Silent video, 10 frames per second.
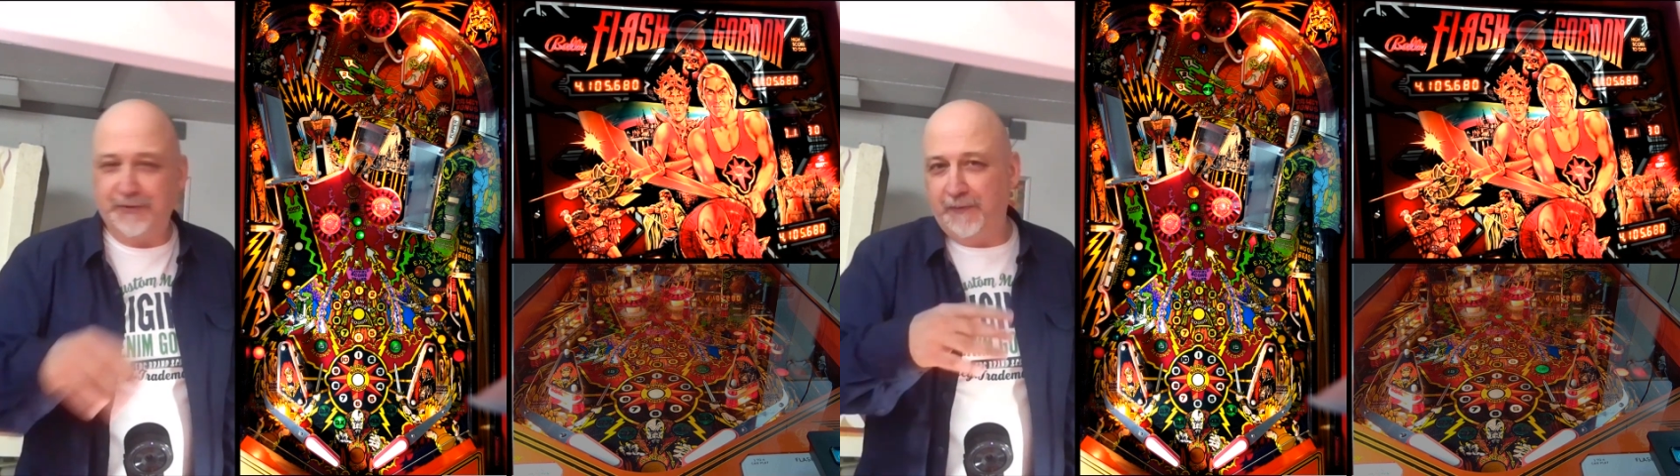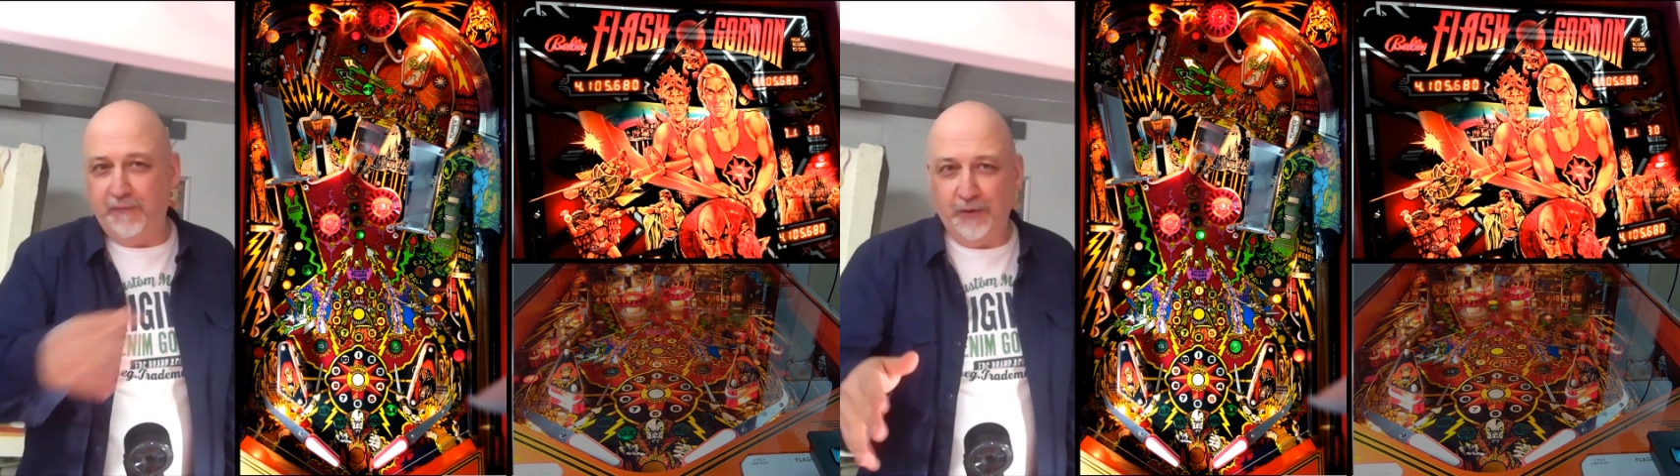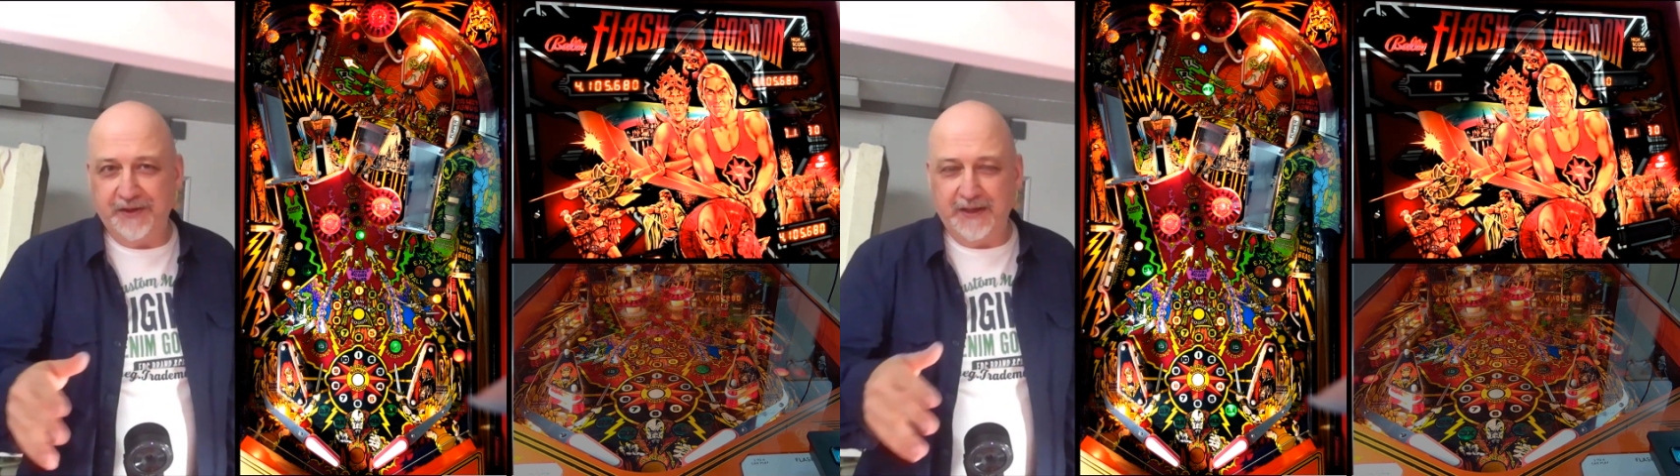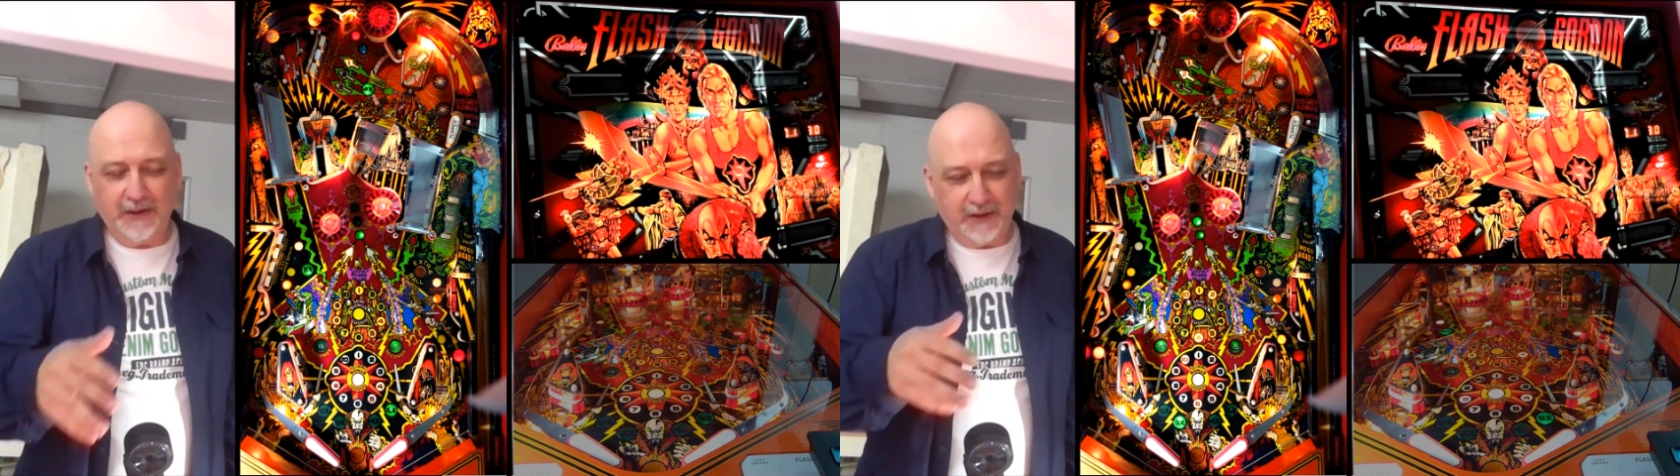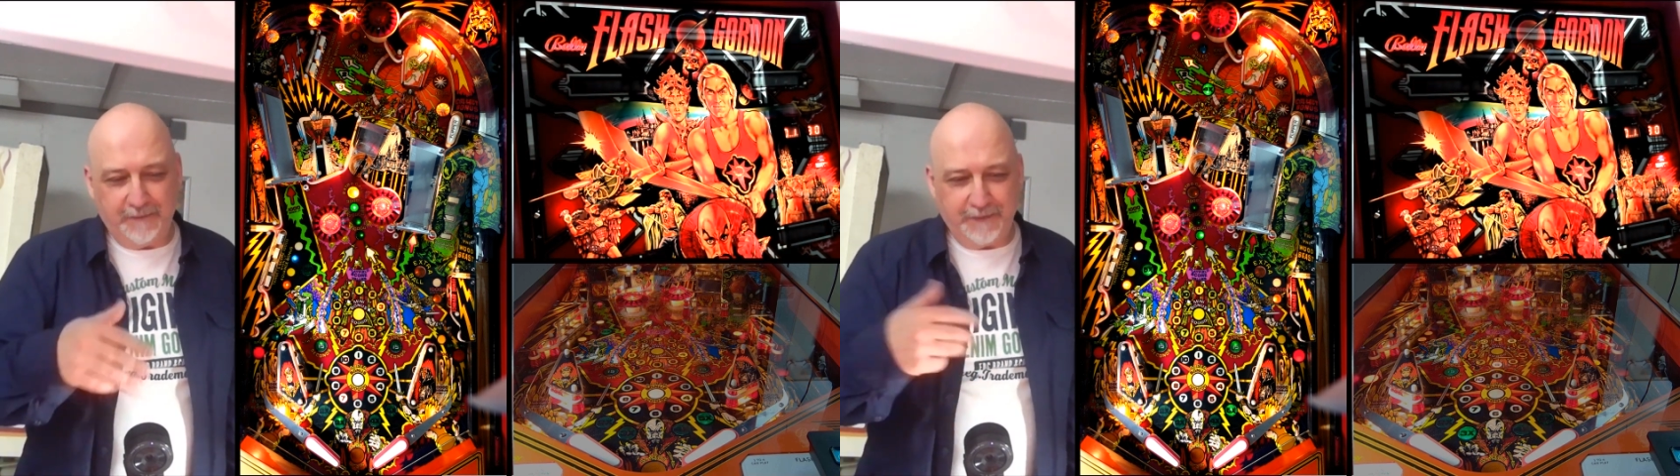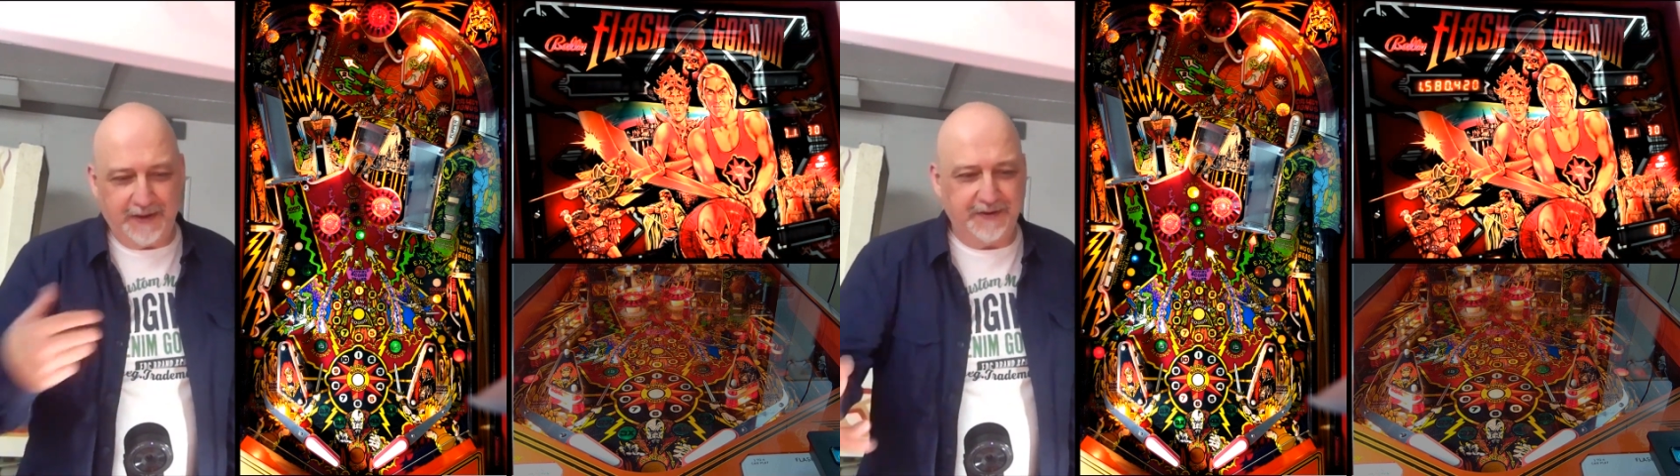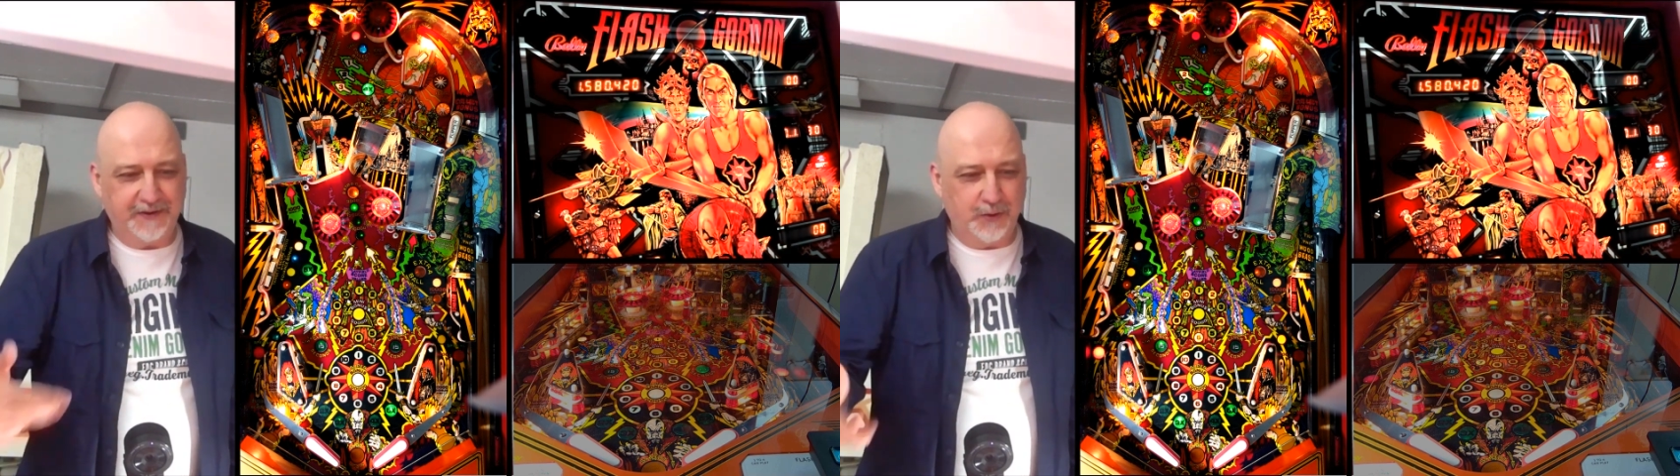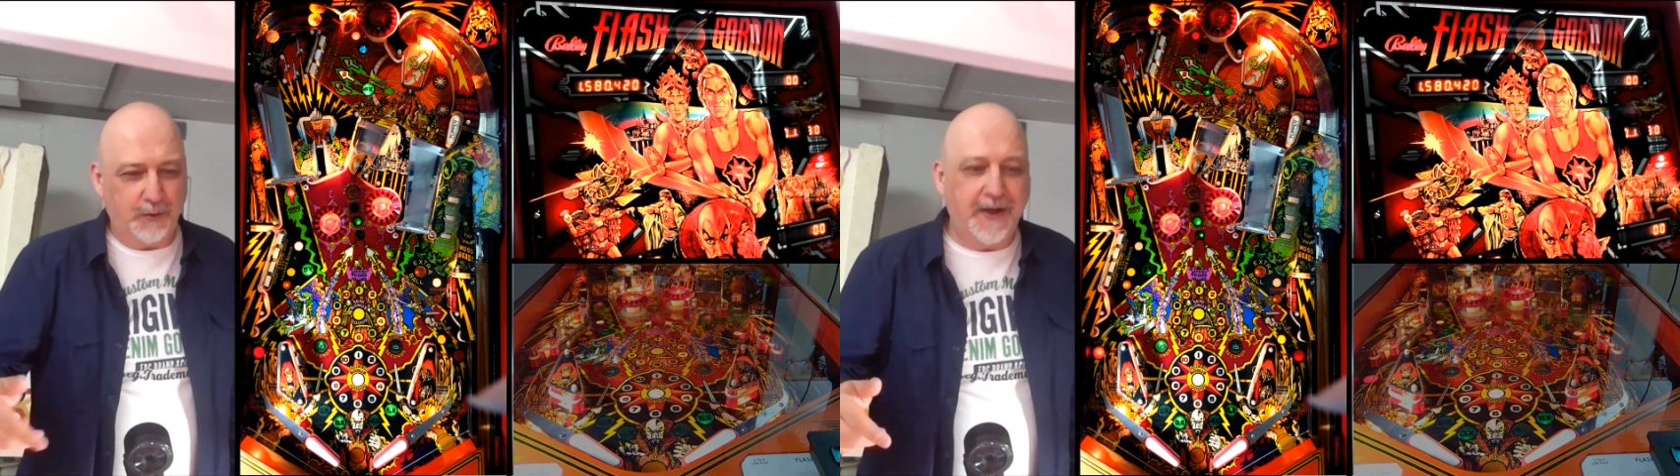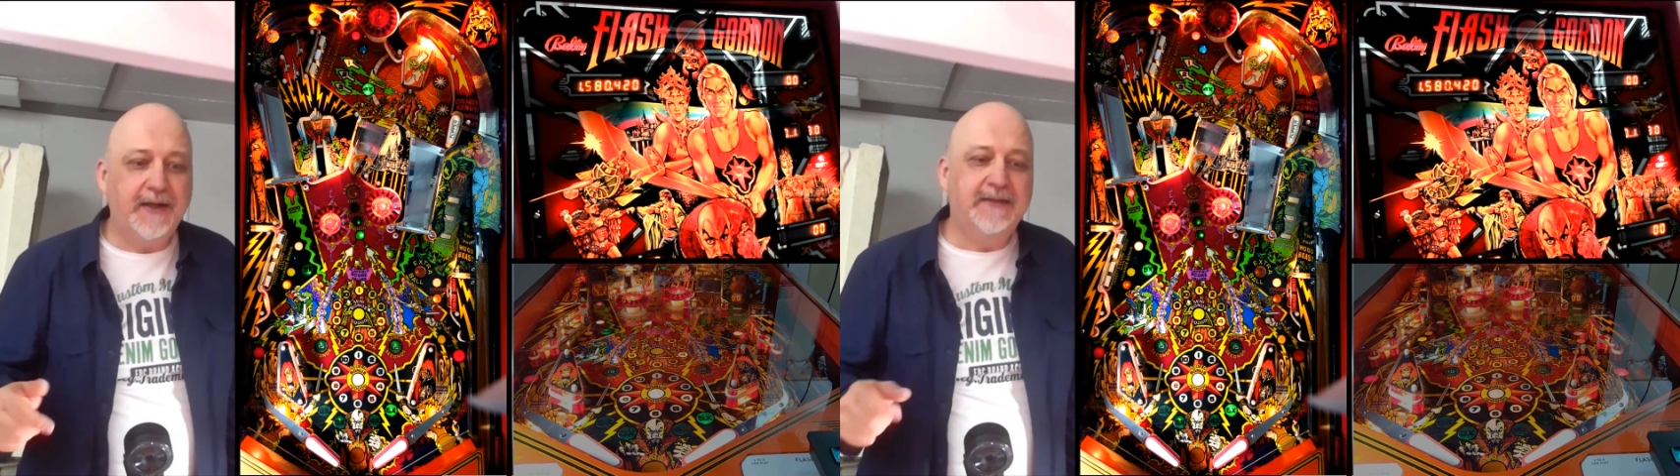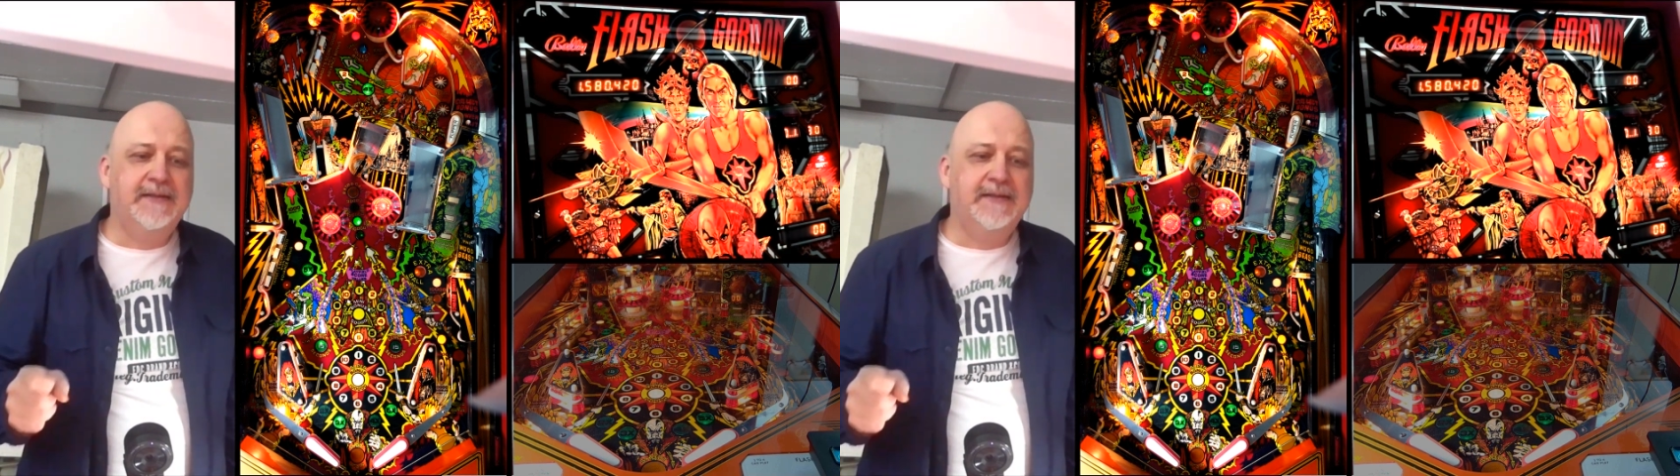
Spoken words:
rewarding if you get it going.